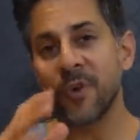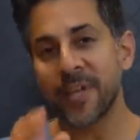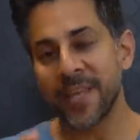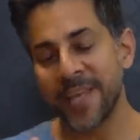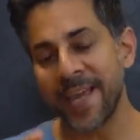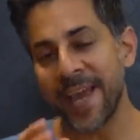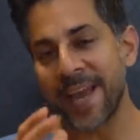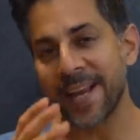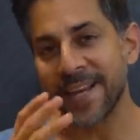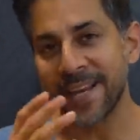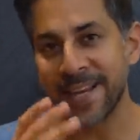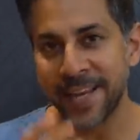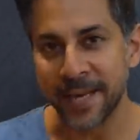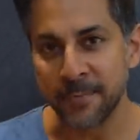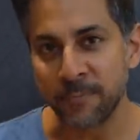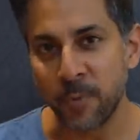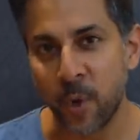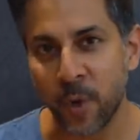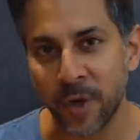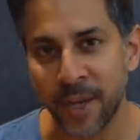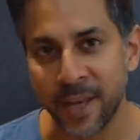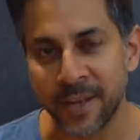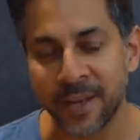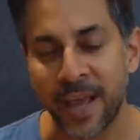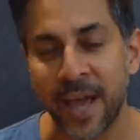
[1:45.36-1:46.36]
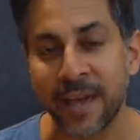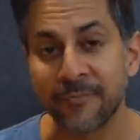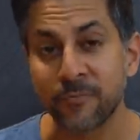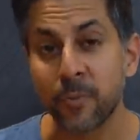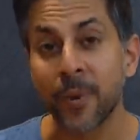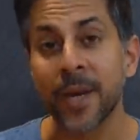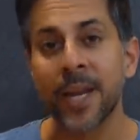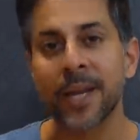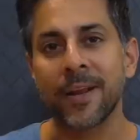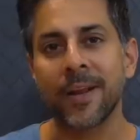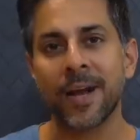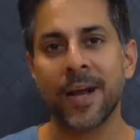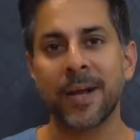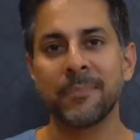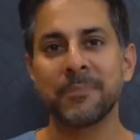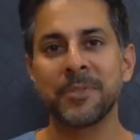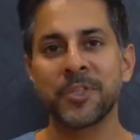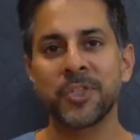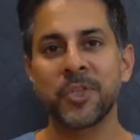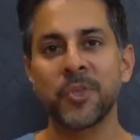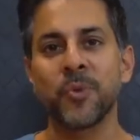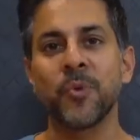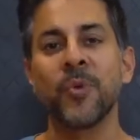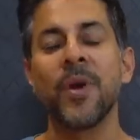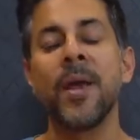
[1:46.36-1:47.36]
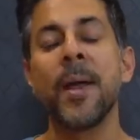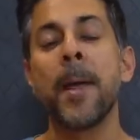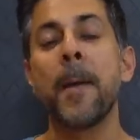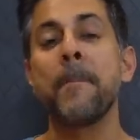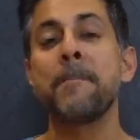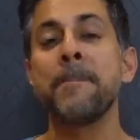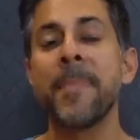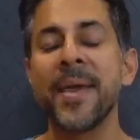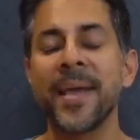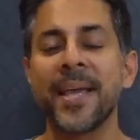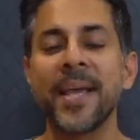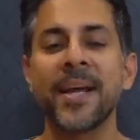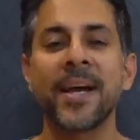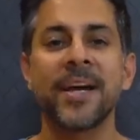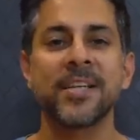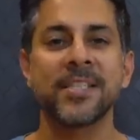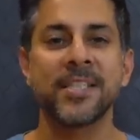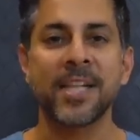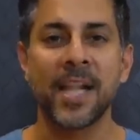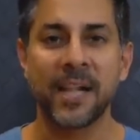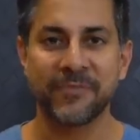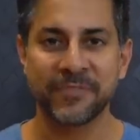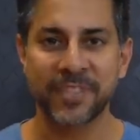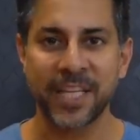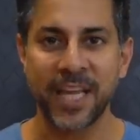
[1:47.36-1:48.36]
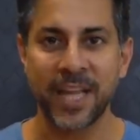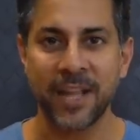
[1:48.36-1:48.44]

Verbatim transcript: forget in modern life when it comes to making ourselves